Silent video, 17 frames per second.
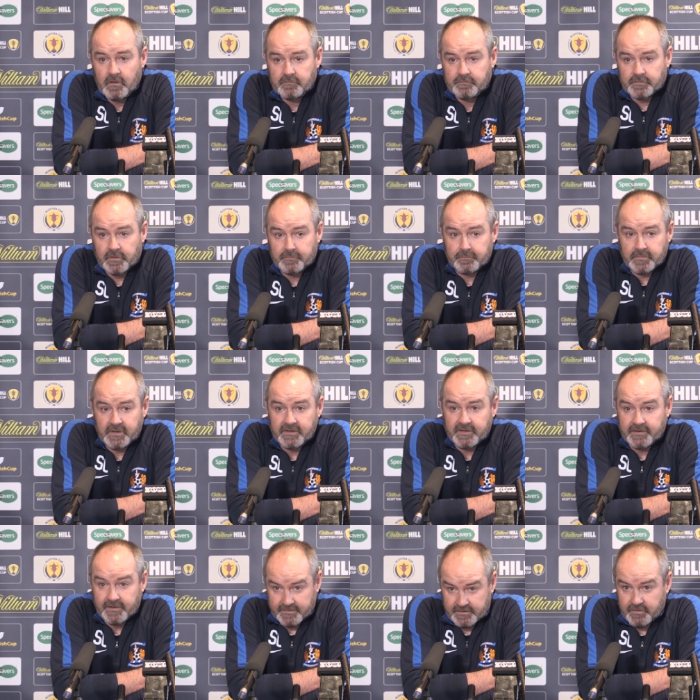from me.
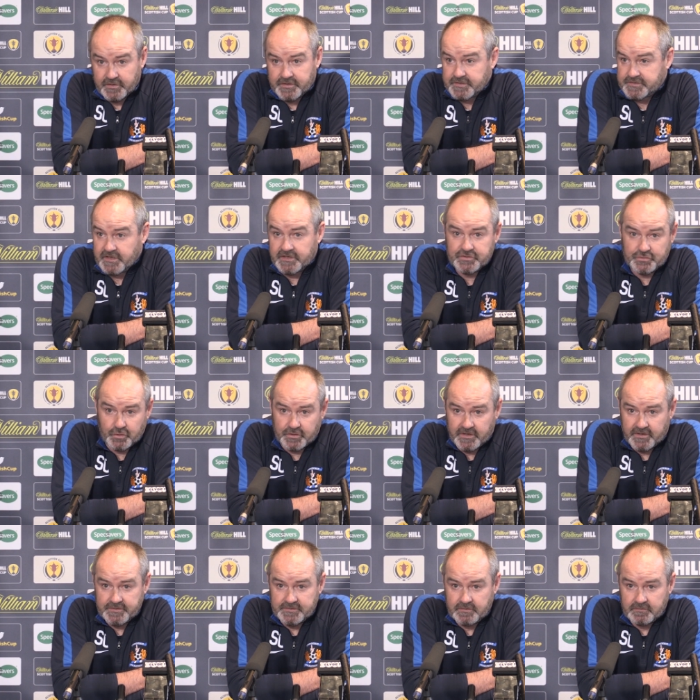And I criticised you
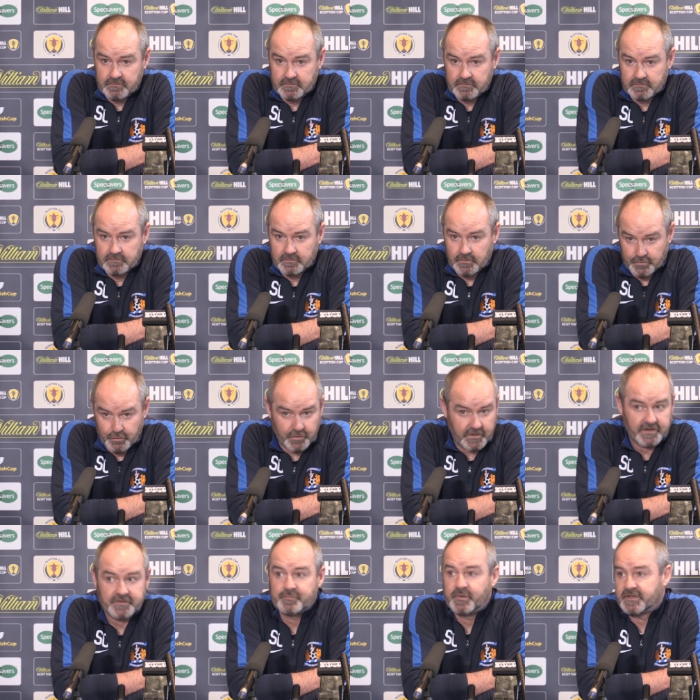guys, not you
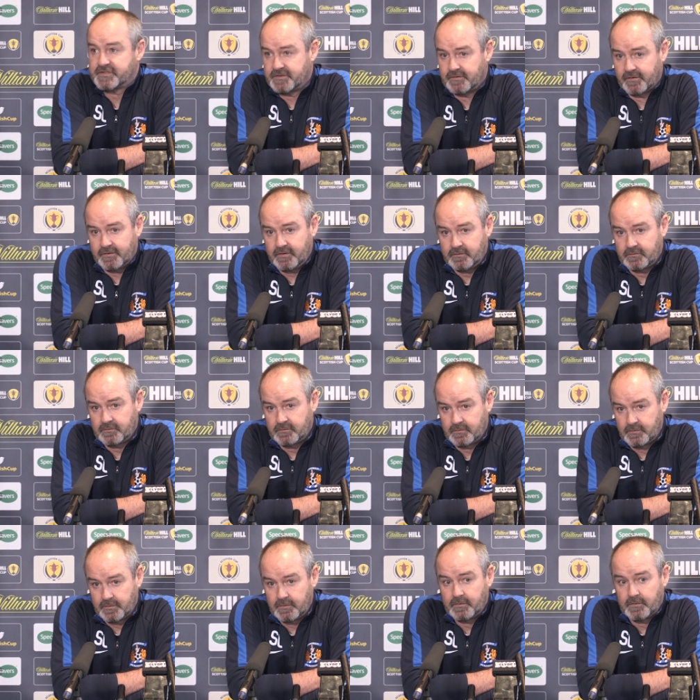guys personally.
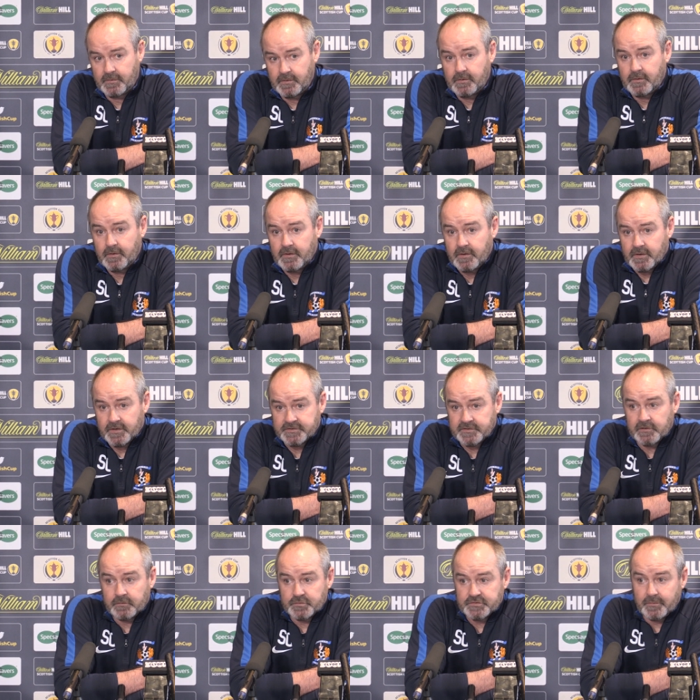I
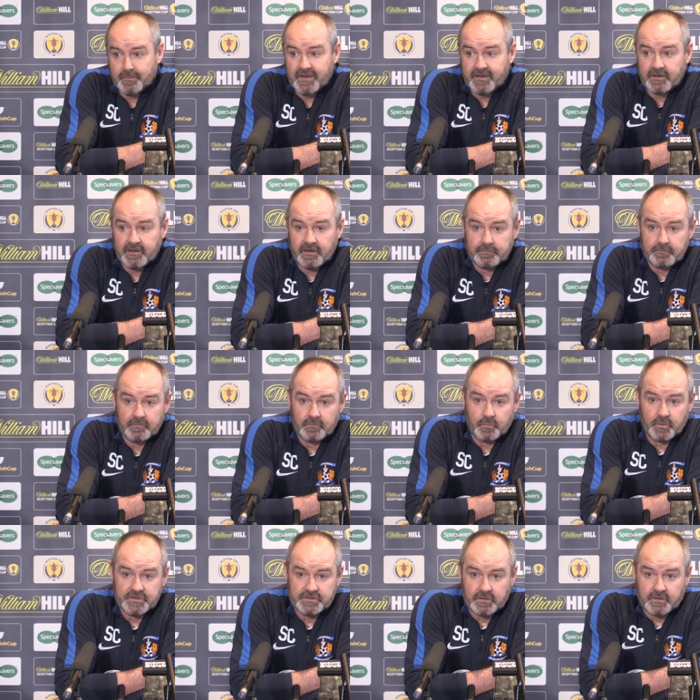said there was a media
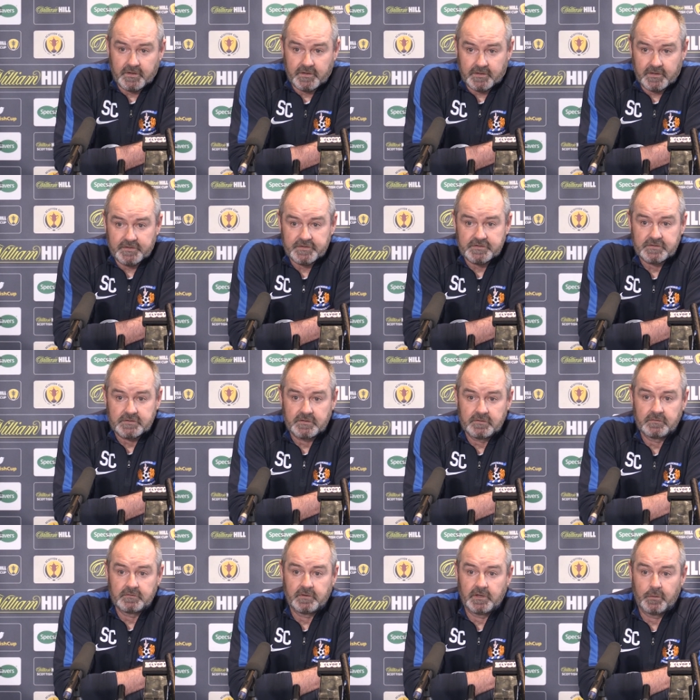witch hunt
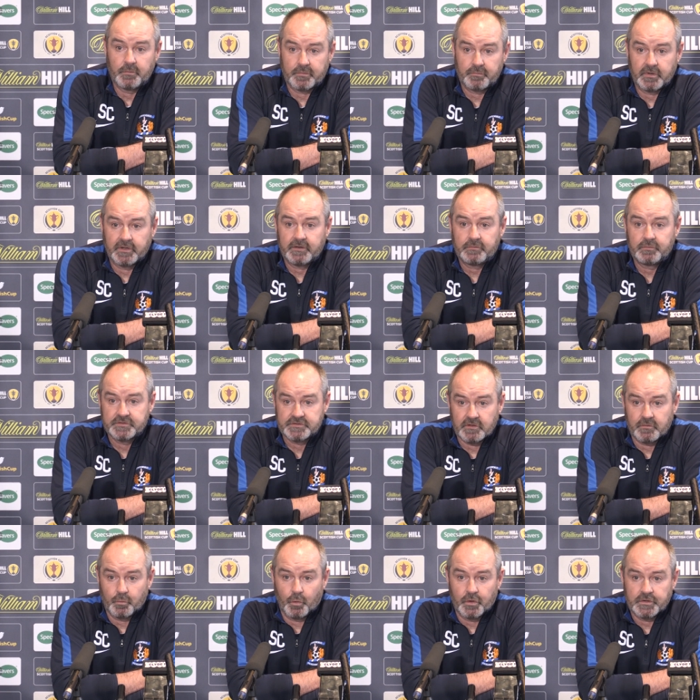against our player, which
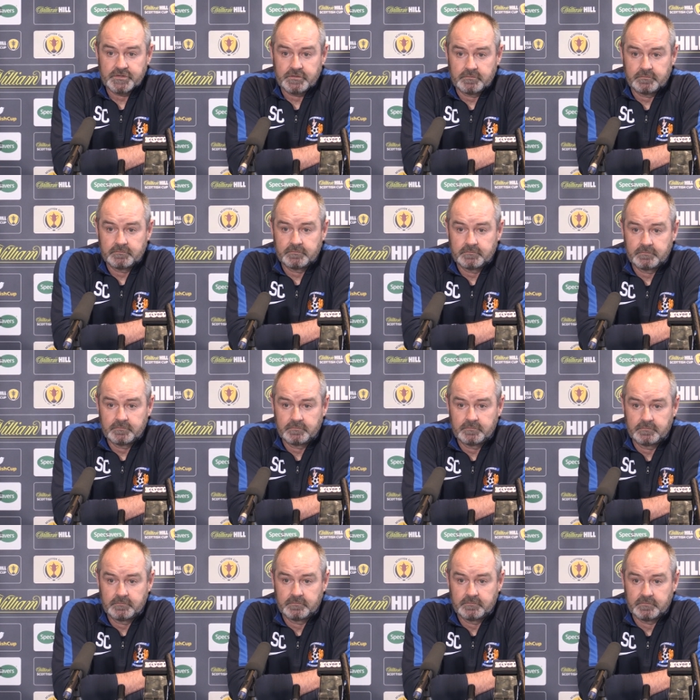there was
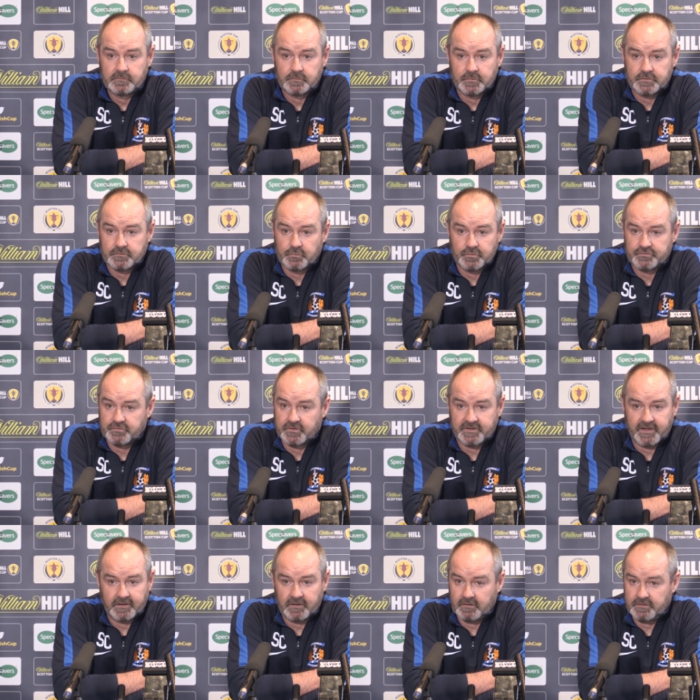
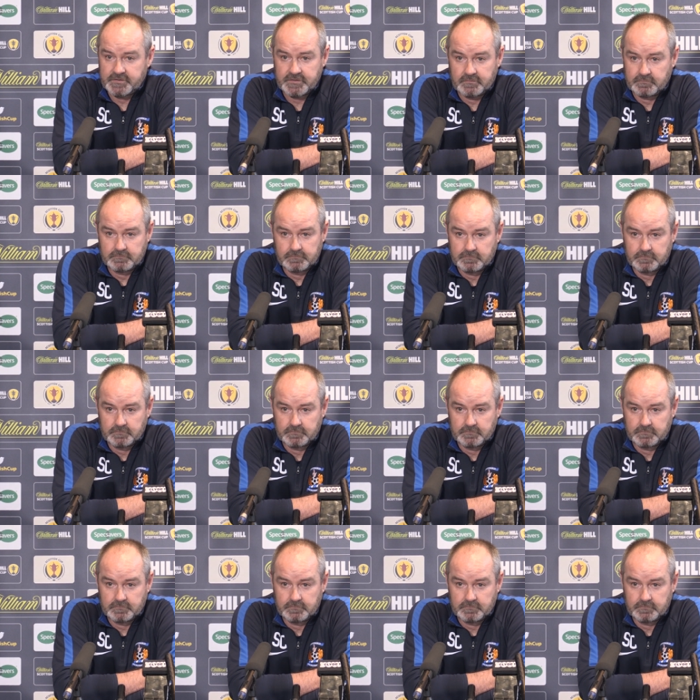ridiculous.